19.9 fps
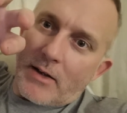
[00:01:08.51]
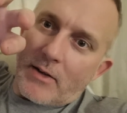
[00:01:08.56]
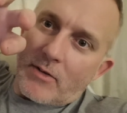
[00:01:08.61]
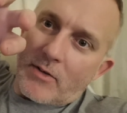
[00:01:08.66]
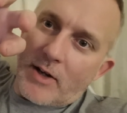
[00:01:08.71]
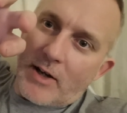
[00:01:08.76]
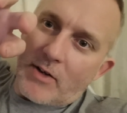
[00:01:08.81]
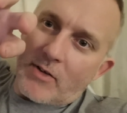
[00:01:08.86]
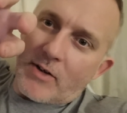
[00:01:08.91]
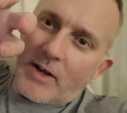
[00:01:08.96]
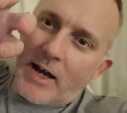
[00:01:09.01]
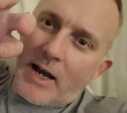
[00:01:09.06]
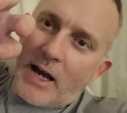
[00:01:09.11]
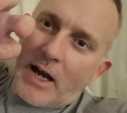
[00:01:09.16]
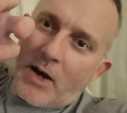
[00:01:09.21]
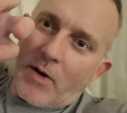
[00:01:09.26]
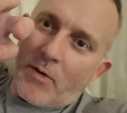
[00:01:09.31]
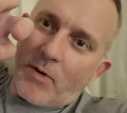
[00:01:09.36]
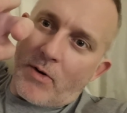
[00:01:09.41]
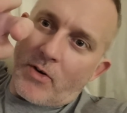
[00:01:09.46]
It takes
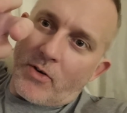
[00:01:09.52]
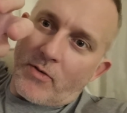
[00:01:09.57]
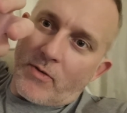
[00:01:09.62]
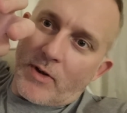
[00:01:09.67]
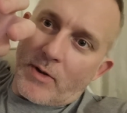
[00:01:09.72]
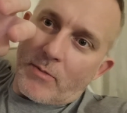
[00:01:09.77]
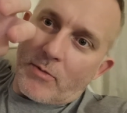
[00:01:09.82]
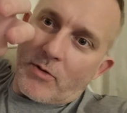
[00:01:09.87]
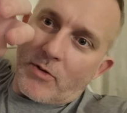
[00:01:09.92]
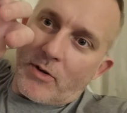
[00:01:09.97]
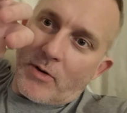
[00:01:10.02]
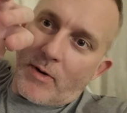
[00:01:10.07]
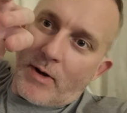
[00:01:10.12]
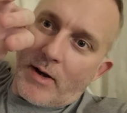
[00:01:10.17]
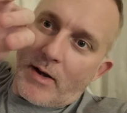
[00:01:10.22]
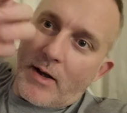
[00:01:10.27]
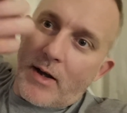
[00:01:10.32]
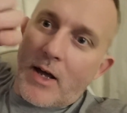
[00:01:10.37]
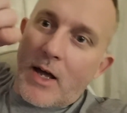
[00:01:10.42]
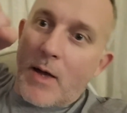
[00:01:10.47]
hours for them to do it,
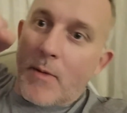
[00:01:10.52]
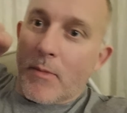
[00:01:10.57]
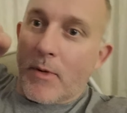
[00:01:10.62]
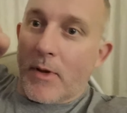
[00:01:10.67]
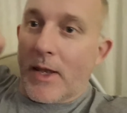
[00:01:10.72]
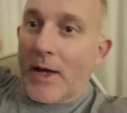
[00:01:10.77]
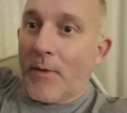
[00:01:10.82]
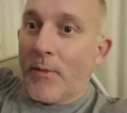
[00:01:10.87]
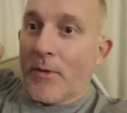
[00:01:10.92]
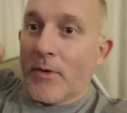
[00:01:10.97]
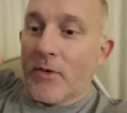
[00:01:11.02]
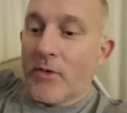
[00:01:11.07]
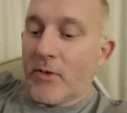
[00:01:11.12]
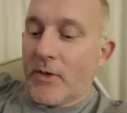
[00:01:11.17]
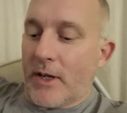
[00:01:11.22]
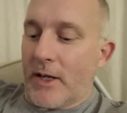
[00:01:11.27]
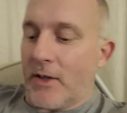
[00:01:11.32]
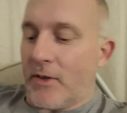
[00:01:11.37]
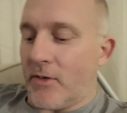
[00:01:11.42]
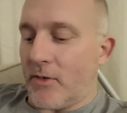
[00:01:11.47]
but that one
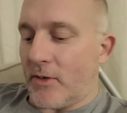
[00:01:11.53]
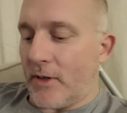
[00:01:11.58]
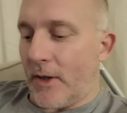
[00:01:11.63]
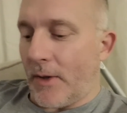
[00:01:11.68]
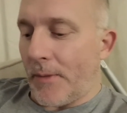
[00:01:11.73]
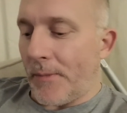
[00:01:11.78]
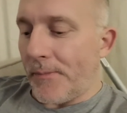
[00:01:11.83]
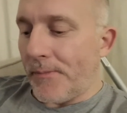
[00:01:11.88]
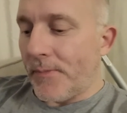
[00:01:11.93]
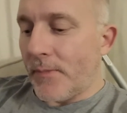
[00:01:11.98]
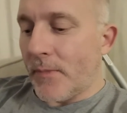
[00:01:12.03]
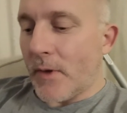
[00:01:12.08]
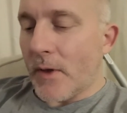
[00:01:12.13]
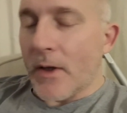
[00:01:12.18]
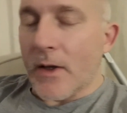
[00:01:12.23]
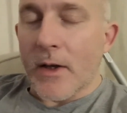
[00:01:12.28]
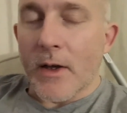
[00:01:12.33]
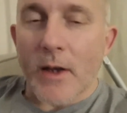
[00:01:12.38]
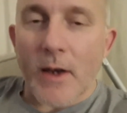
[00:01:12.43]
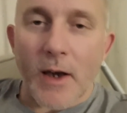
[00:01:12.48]
stays still,
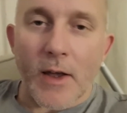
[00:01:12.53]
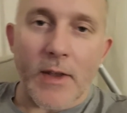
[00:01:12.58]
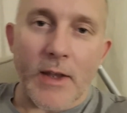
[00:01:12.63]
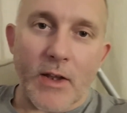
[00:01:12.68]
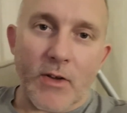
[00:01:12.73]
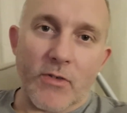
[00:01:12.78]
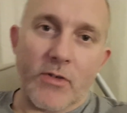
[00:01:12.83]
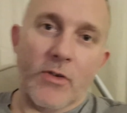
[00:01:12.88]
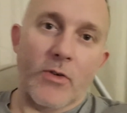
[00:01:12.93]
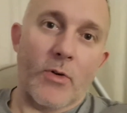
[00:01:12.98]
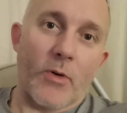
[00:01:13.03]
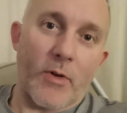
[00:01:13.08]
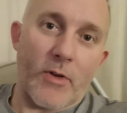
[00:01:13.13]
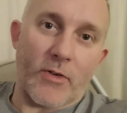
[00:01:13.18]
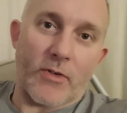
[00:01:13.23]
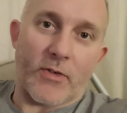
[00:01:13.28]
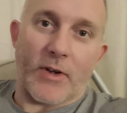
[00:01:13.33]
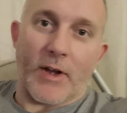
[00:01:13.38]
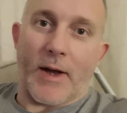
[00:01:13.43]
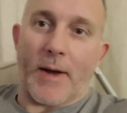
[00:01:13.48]
and that's the North
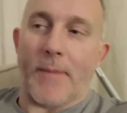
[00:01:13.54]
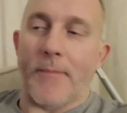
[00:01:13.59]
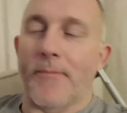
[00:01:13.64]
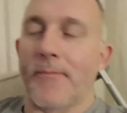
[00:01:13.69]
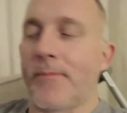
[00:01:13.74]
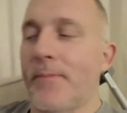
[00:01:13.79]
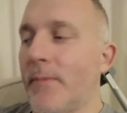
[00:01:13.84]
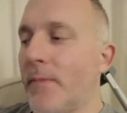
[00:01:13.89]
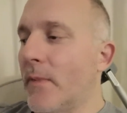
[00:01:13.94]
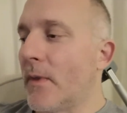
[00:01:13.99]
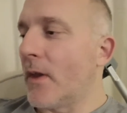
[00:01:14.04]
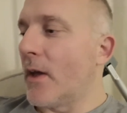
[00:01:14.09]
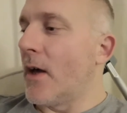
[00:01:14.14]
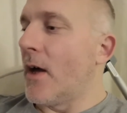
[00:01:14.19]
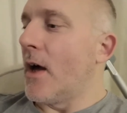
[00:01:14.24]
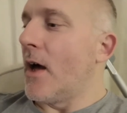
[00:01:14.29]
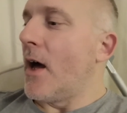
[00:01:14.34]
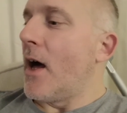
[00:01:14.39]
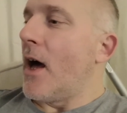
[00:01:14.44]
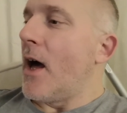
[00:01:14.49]
Star.
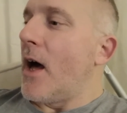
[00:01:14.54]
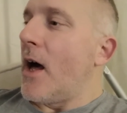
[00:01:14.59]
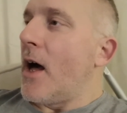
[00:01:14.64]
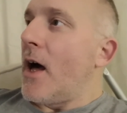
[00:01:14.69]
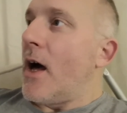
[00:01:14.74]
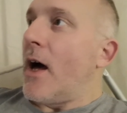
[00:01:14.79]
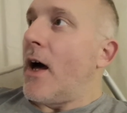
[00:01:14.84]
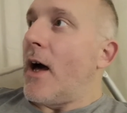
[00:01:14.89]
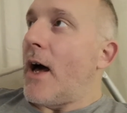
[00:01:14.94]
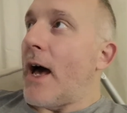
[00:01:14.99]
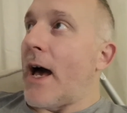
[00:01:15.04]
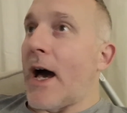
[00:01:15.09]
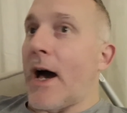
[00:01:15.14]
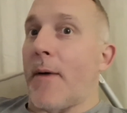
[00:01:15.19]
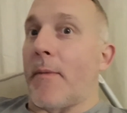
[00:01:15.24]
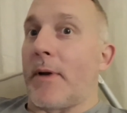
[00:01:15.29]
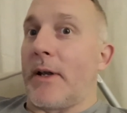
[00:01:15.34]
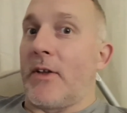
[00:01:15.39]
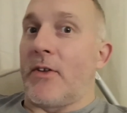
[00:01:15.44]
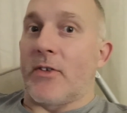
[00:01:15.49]

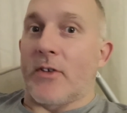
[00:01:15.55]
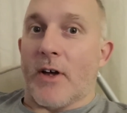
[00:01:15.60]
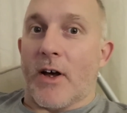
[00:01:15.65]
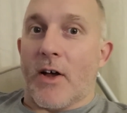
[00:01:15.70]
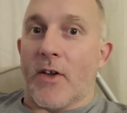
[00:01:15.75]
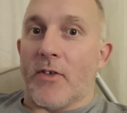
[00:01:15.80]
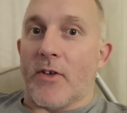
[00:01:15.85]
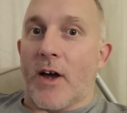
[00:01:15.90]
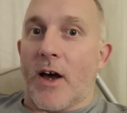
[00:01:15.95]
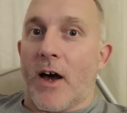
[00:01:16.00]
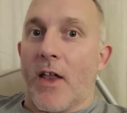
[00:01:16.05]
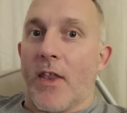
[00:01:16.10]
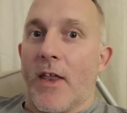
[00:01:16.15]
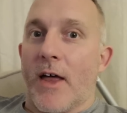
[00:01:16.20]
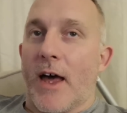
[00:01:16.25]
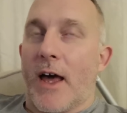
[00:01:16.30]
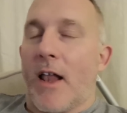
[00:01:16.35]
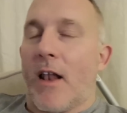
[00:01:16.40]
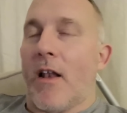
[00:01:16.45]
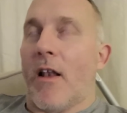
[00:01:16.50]
How many stars are
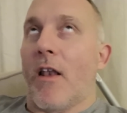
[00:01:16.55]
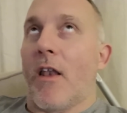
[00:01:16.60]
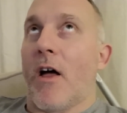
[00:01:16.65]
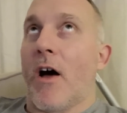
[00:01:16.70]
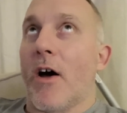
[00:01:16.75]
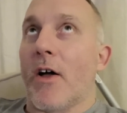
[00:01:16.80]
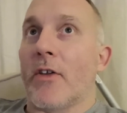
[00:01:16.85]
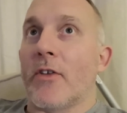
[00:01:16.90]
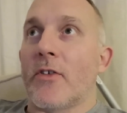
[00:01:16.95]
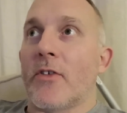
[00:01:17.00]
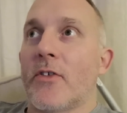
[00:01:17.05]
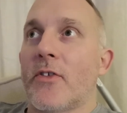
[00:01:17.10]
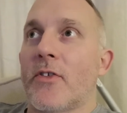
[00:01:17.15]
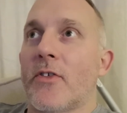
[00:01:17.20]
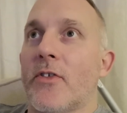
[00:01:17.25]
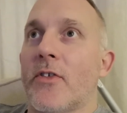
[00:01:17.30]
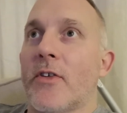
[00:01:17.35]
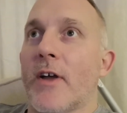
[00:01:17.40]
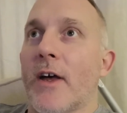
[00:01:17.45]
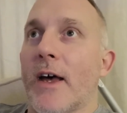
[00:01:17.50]
there?
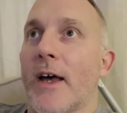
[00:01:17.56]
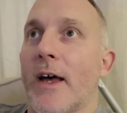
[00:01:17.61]
Lots!